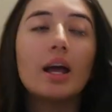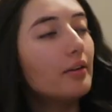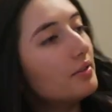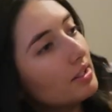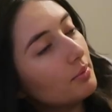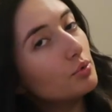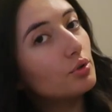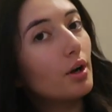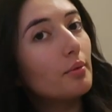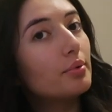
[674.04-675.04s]
If some
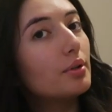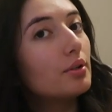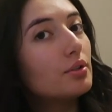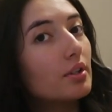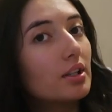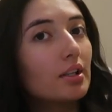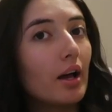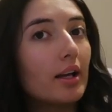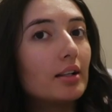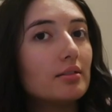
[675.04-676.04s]
drop during the
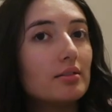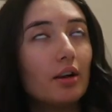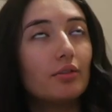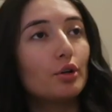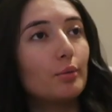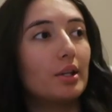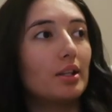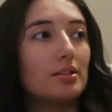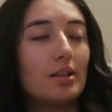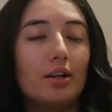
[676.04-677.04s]
night and stuff, normally
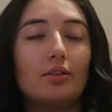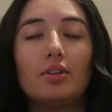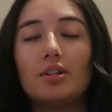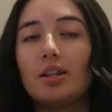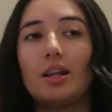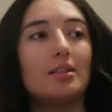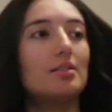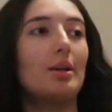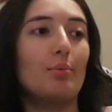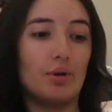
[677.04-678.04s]
the side obviously that I
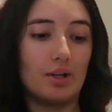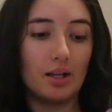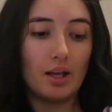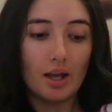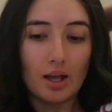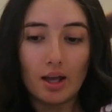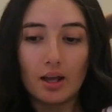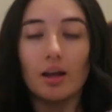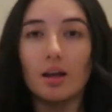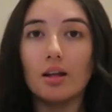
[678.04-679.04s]
sleep on
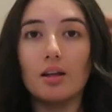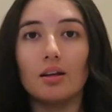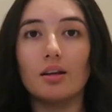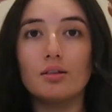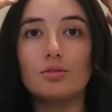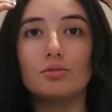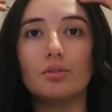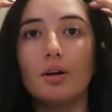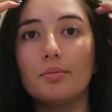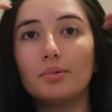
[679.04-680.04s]

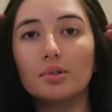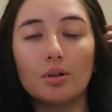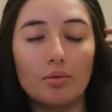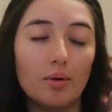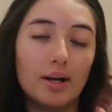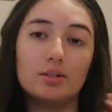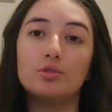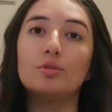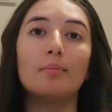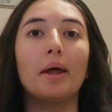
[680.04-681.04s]
drops quite
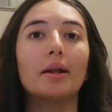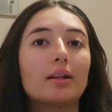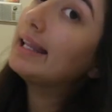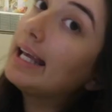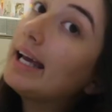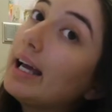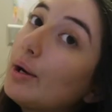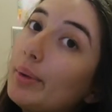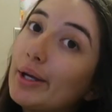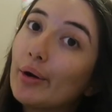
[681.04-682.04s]
dramatically. And
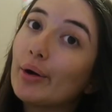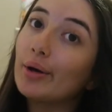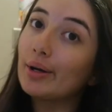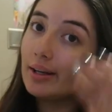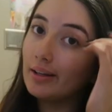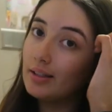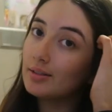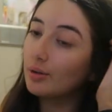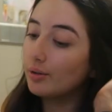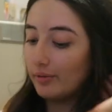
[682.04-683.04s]
there we go, it is
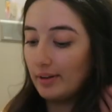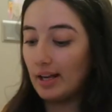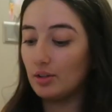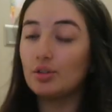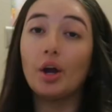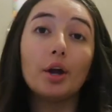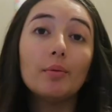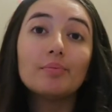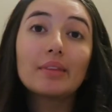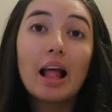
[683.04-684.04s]
all finished. So